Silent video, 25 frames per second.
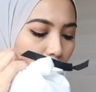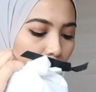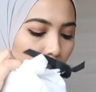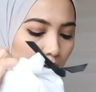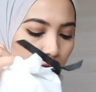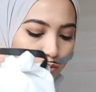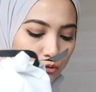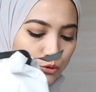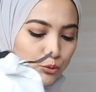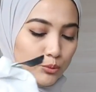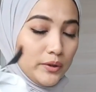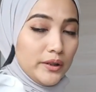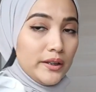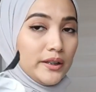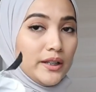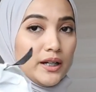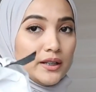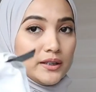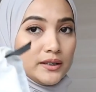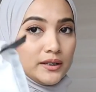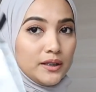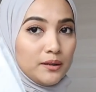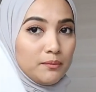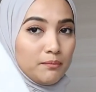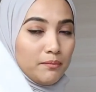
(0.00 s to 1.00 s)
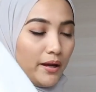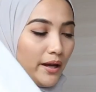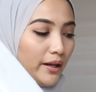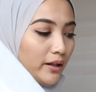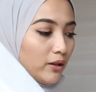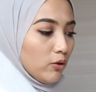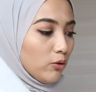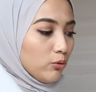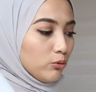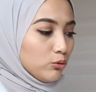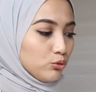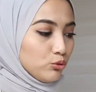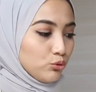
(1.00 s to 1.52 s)
Comes with dusty
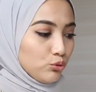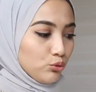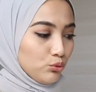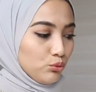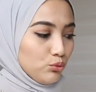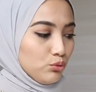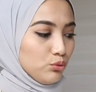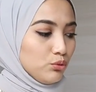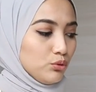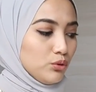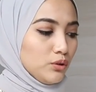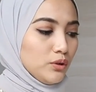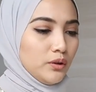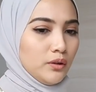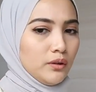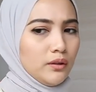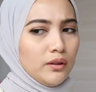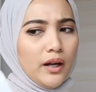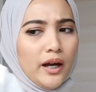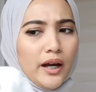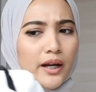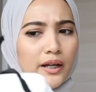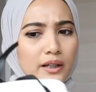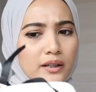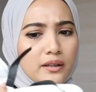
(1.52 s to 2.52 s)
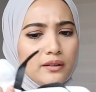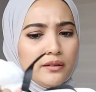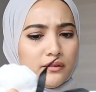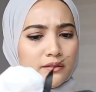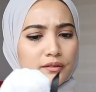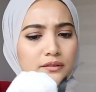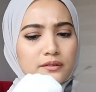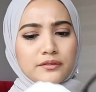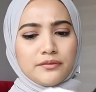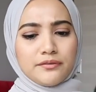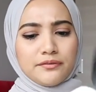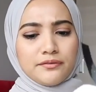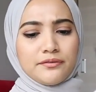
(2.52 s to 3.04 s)
bag also. I
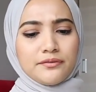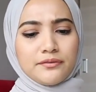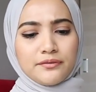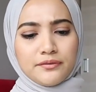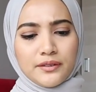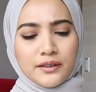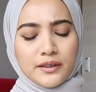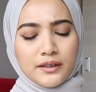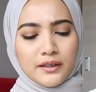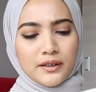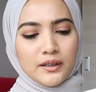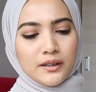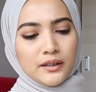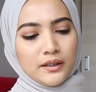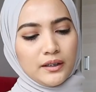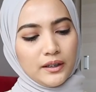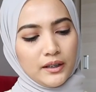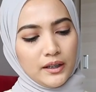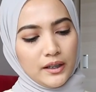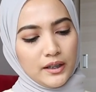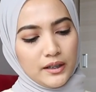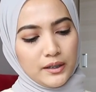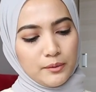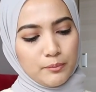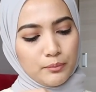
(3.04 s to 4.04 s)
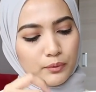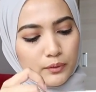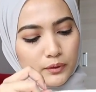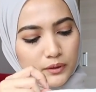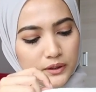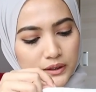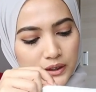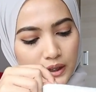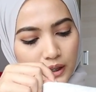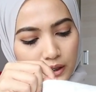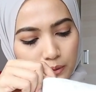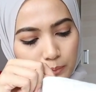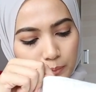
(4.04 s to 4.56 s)
love. Okay, they
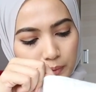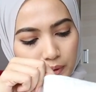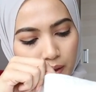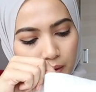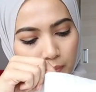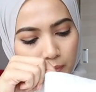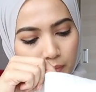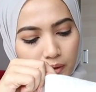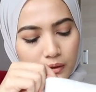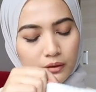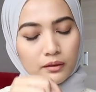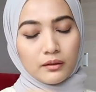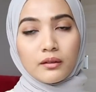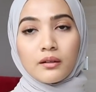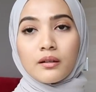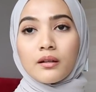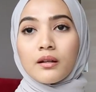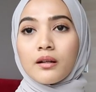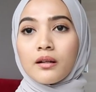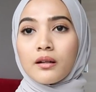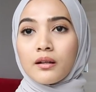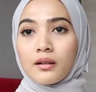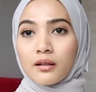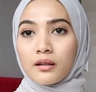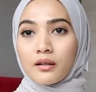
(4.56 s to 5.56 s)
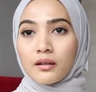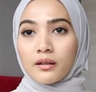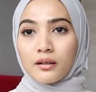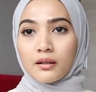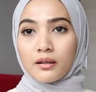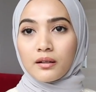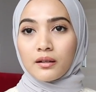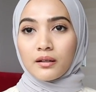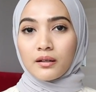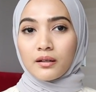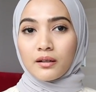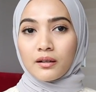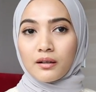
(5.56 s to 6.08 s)
protect your handbag.
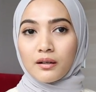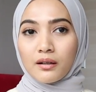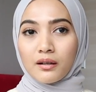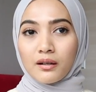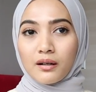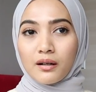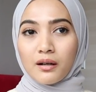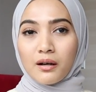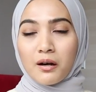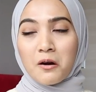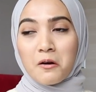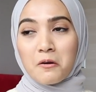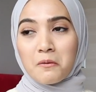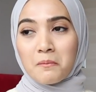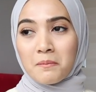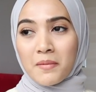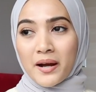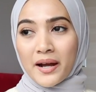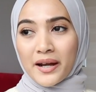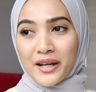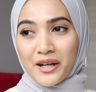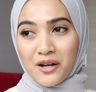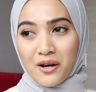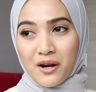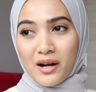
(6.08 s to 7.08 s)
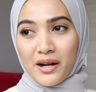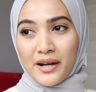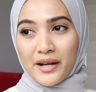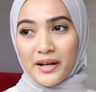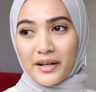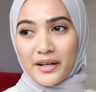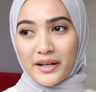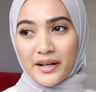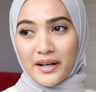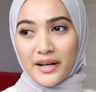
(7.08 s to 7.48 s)
Oh my god.